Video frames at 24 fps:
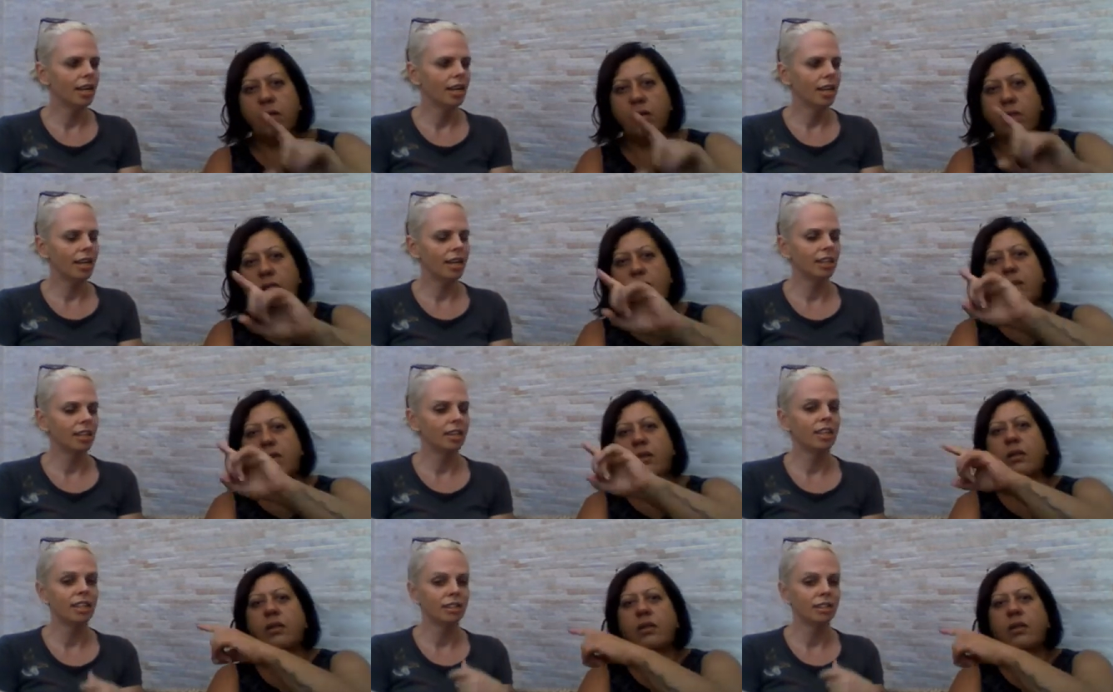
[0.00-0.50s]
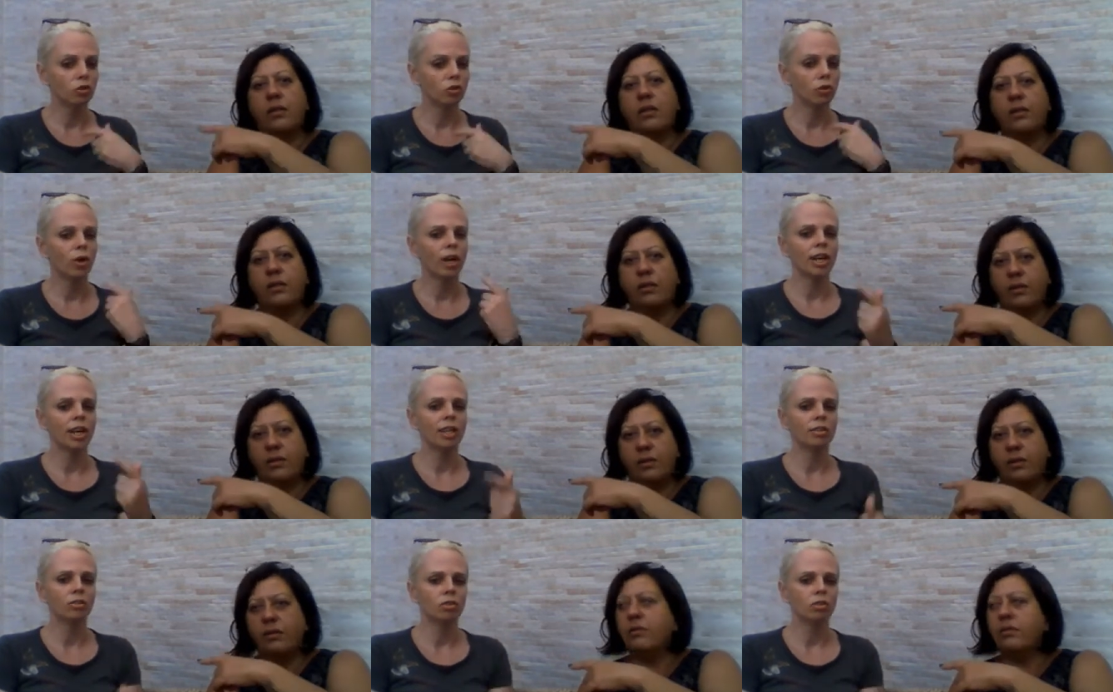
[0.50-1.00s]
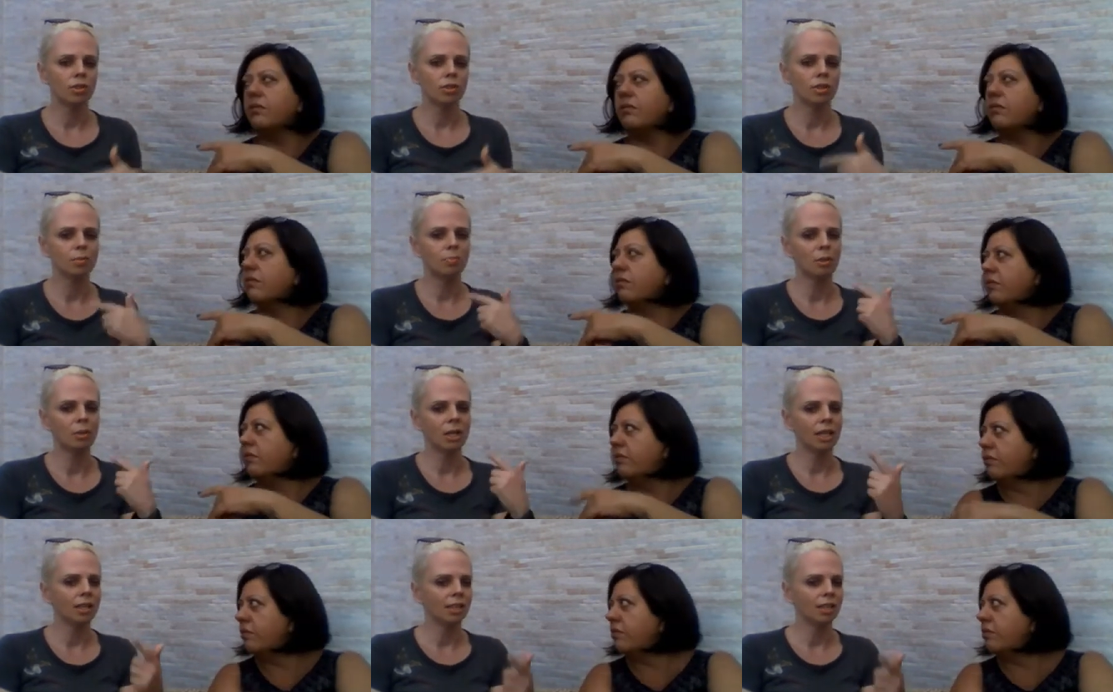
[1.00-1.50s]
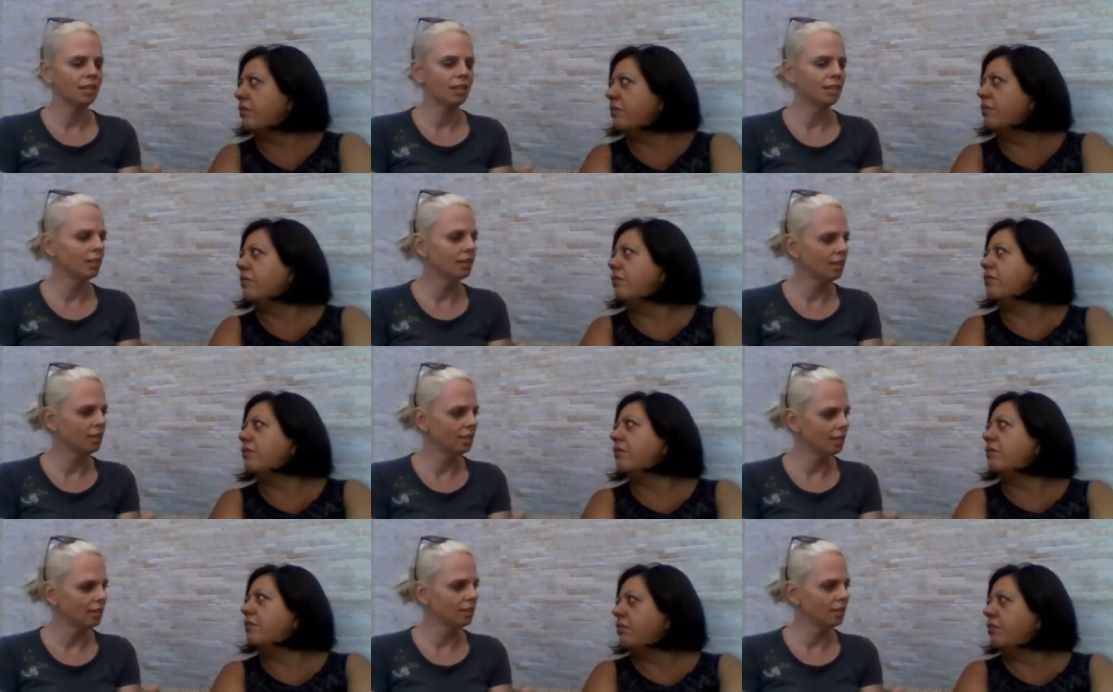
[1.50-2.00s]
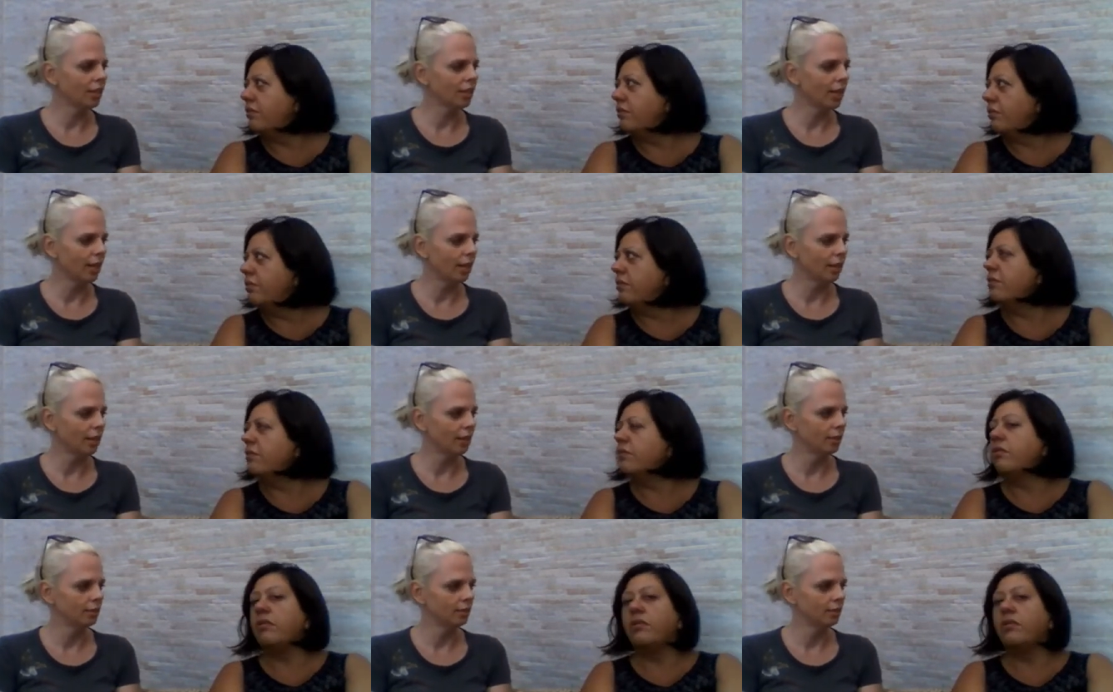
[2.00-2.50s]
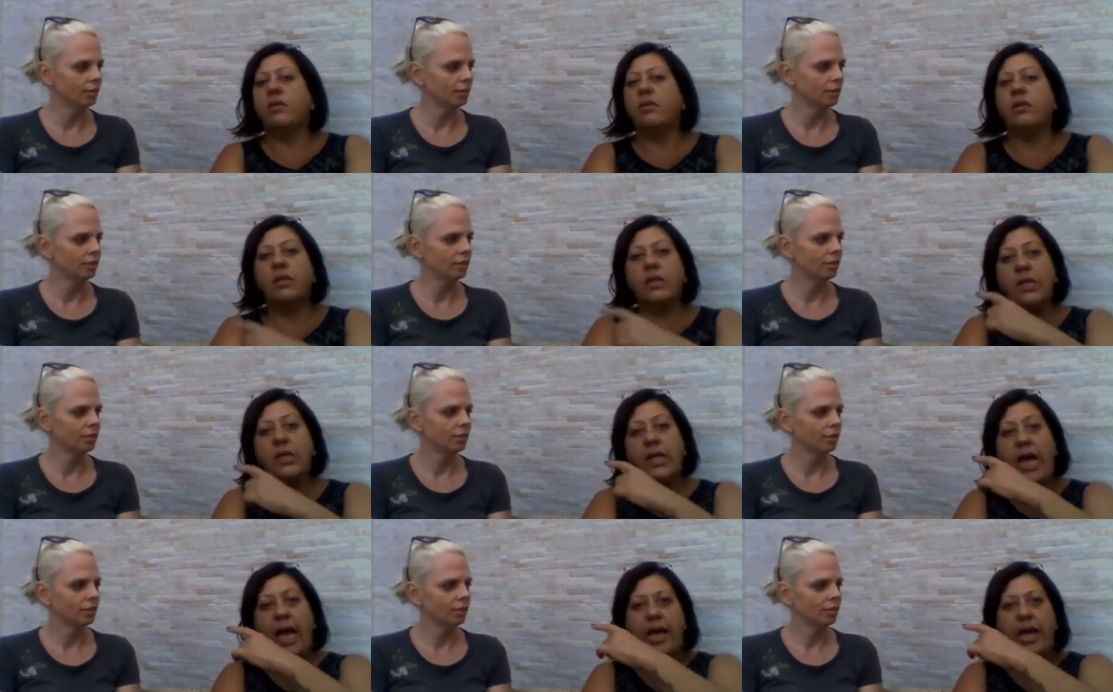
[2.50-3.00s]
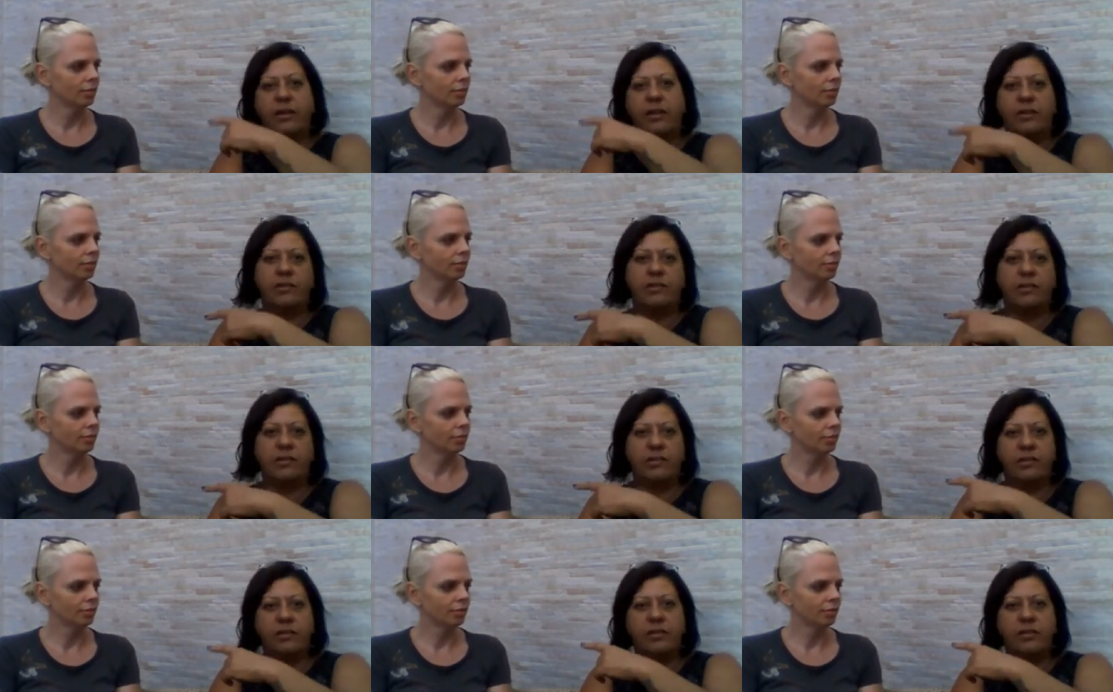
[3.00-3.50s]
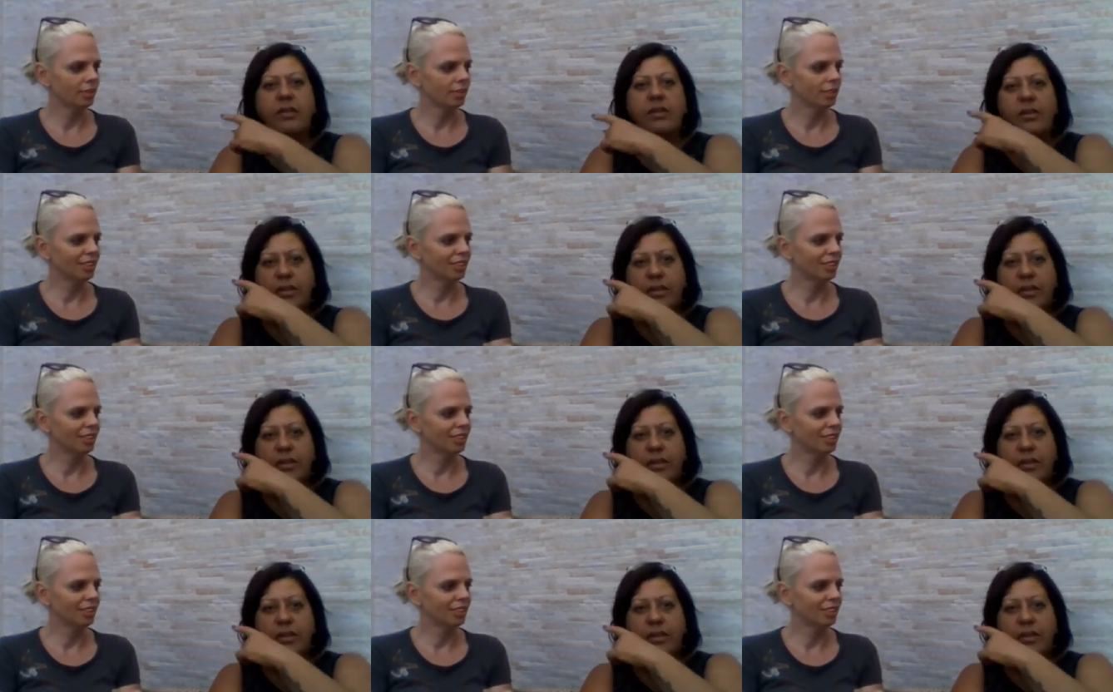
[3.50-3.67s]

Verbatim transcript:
Speaker 1: and, and trying to speak in, in Italian. Guys,